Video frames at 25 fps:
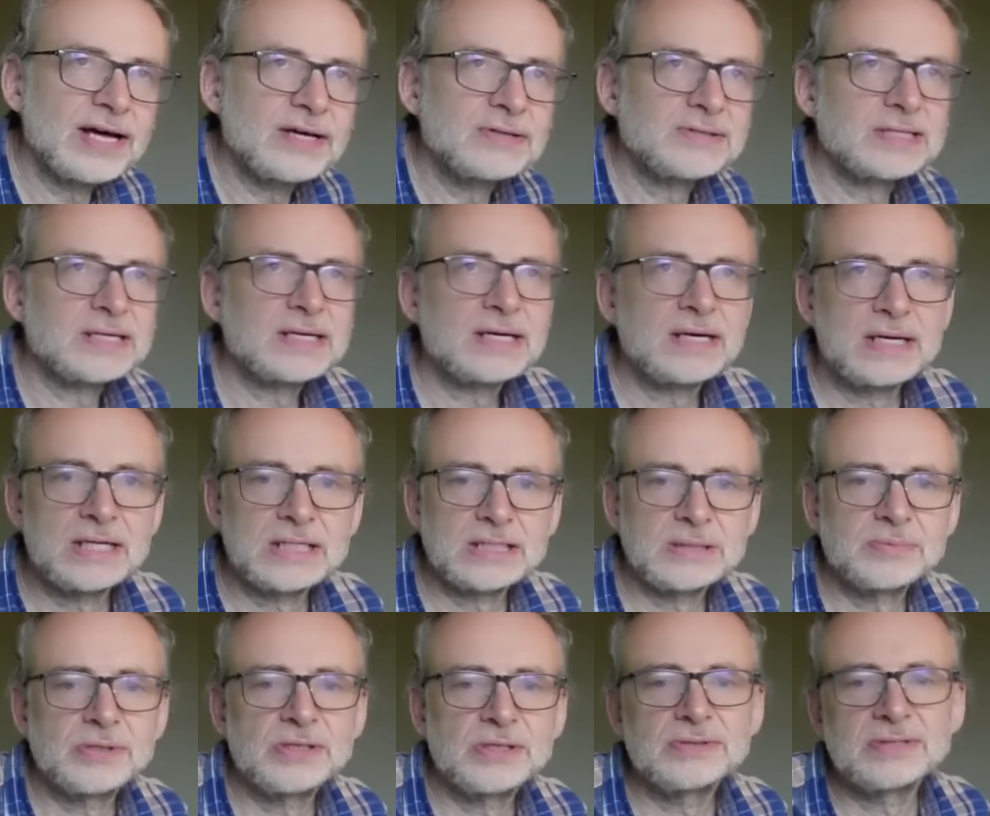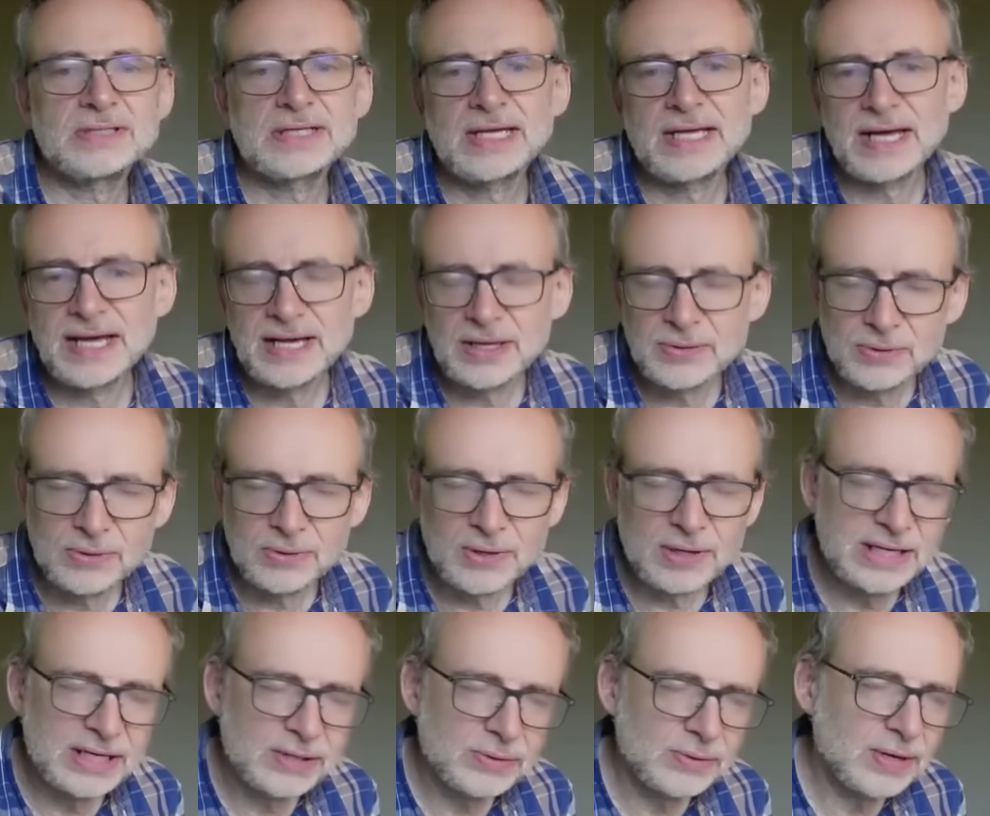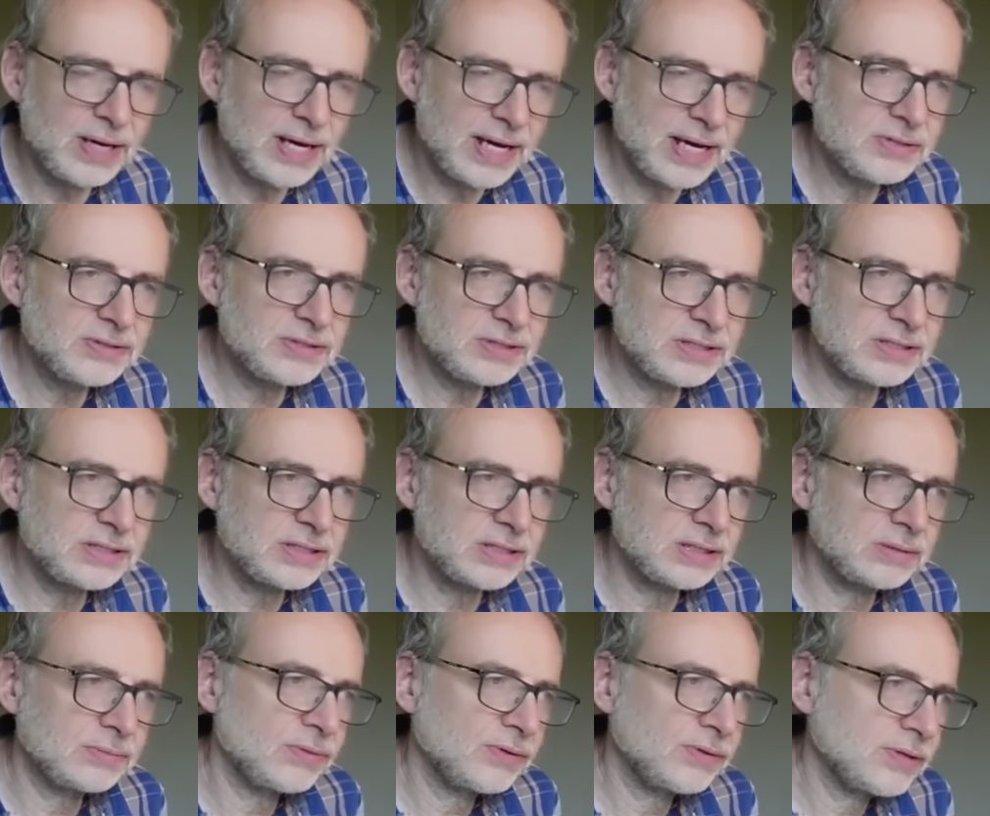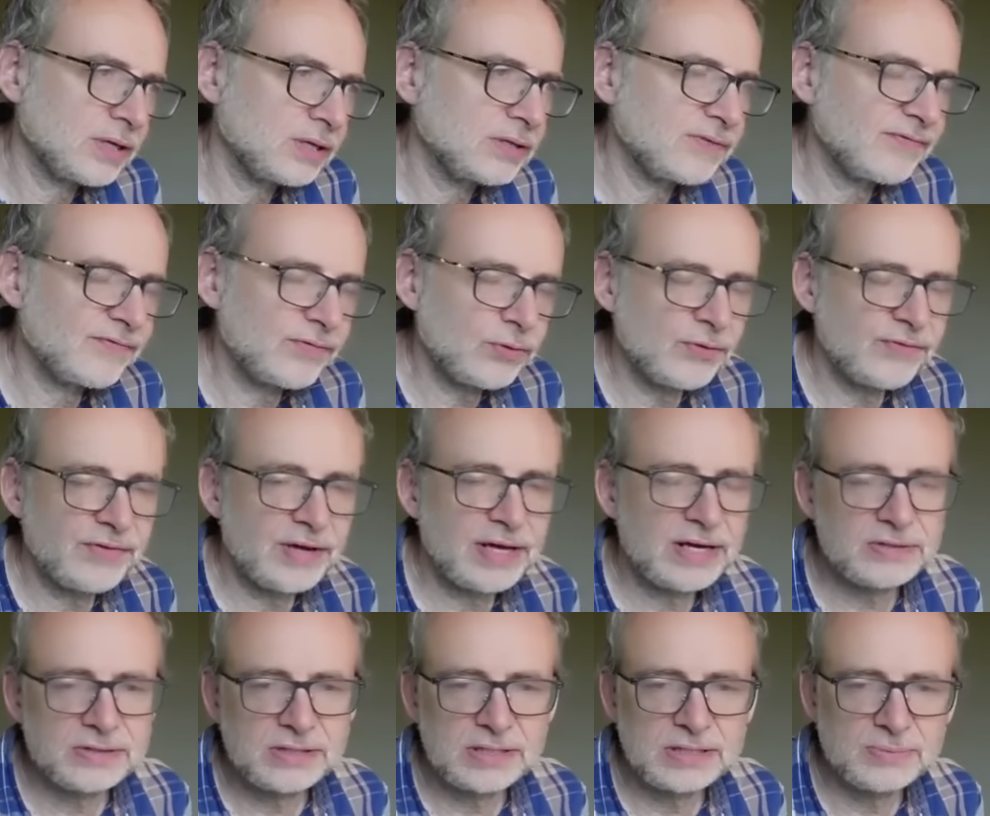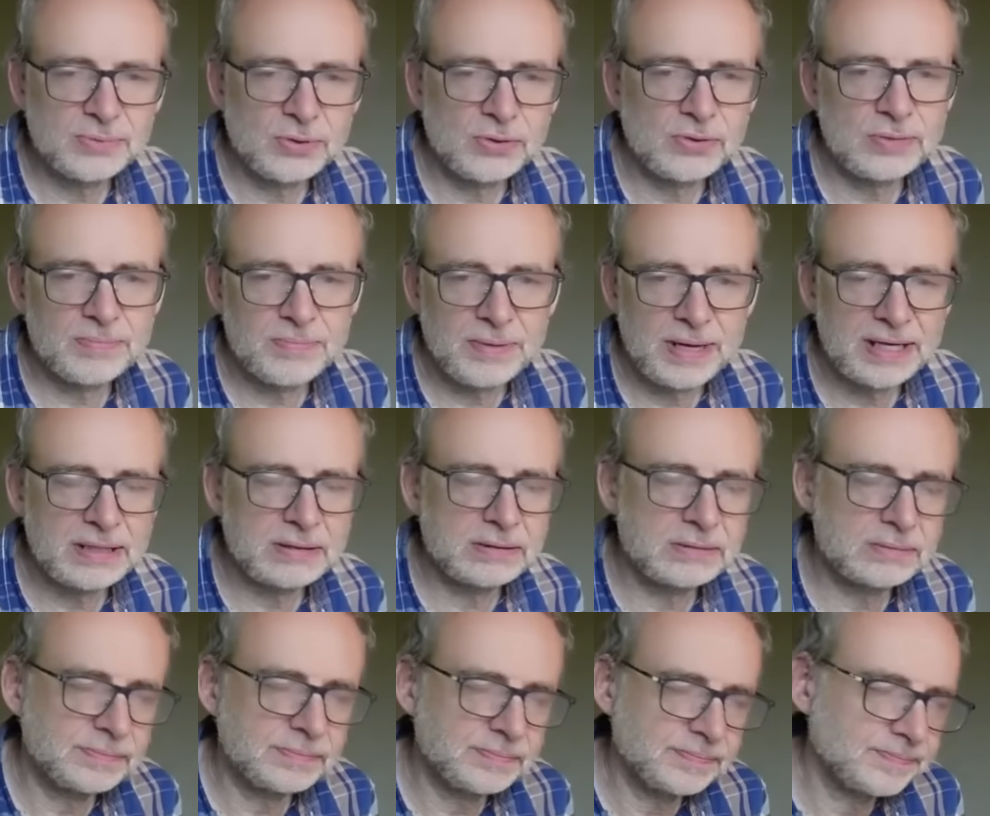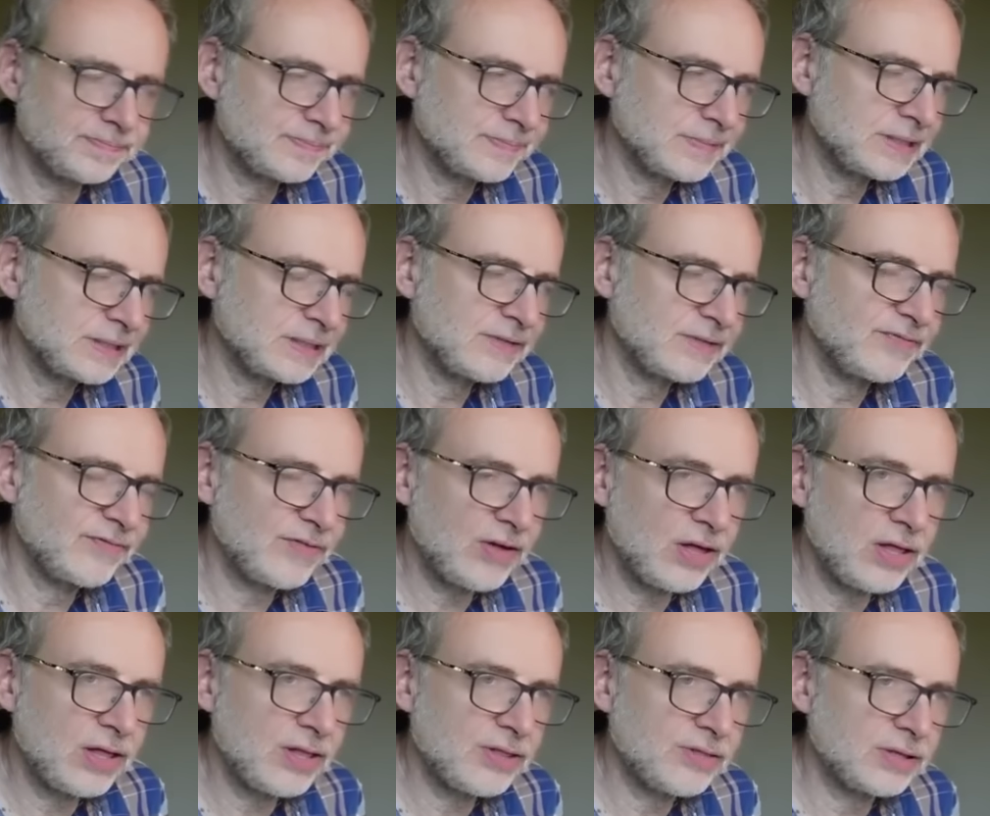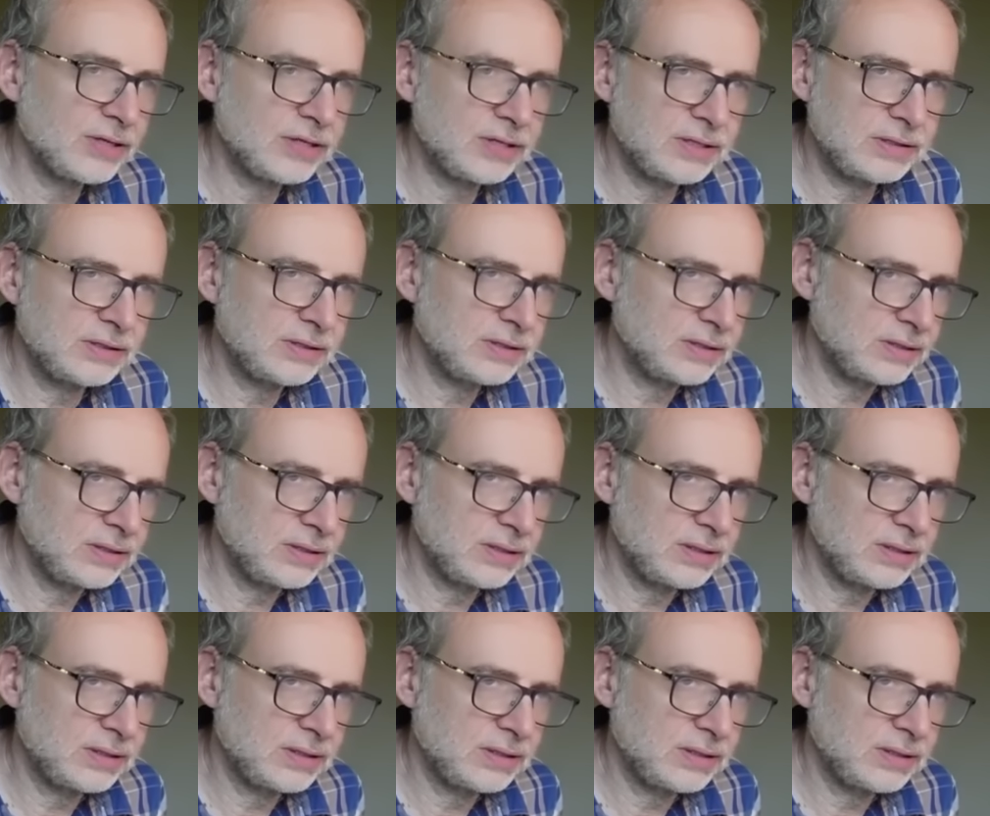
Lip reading: house cusp using the equal house system, although the fourth house is more about the father.